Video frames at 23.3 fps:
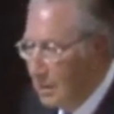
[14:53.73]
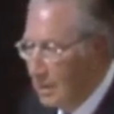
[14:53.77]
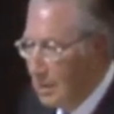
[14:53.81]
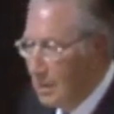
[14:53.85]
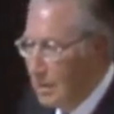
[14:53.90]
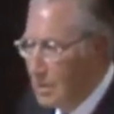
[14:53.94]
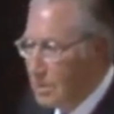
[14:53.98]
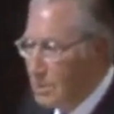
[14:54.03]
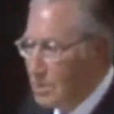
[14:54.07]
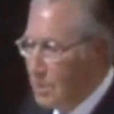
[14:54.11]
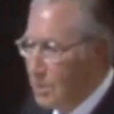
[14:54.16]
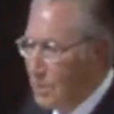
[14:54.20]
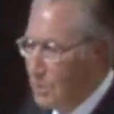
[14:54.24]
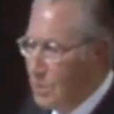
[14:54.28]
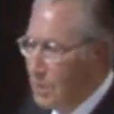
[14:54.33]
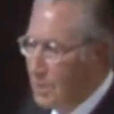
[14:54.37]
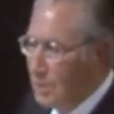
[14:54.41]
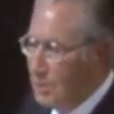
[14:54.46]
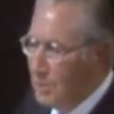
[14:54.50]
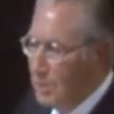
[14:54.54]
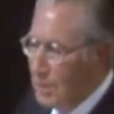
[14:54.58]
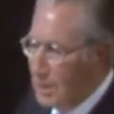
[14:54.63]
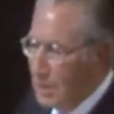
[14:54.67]
And so the
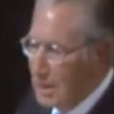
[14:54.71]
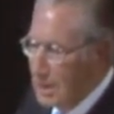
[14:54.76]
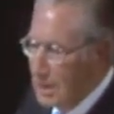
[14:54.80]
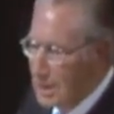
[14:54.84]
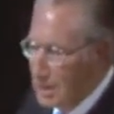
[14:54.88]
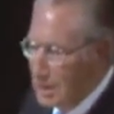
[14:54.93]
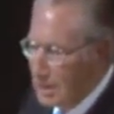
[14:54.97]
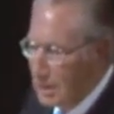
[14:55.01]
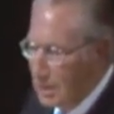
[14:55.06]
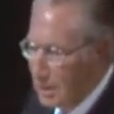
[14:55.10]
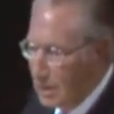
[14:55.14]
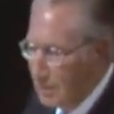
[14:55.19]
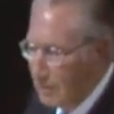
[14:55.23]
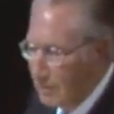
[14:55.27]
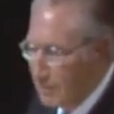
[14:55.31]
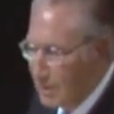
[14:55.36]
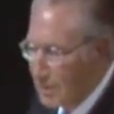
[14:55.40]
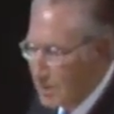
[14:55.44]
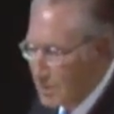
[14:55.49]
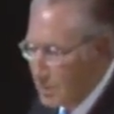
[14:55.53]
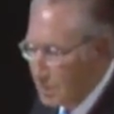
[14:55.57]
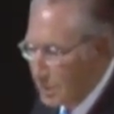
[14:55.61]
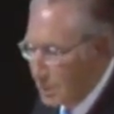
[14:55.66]
creation of
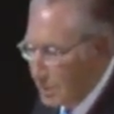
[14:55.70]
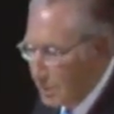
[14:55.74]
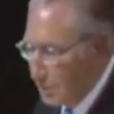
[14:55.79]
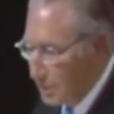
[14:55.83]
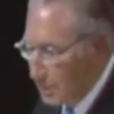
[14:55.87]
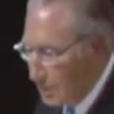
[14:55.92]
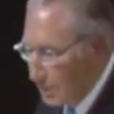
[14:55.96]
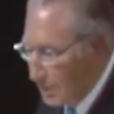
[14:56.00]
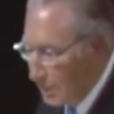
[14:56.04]
this world,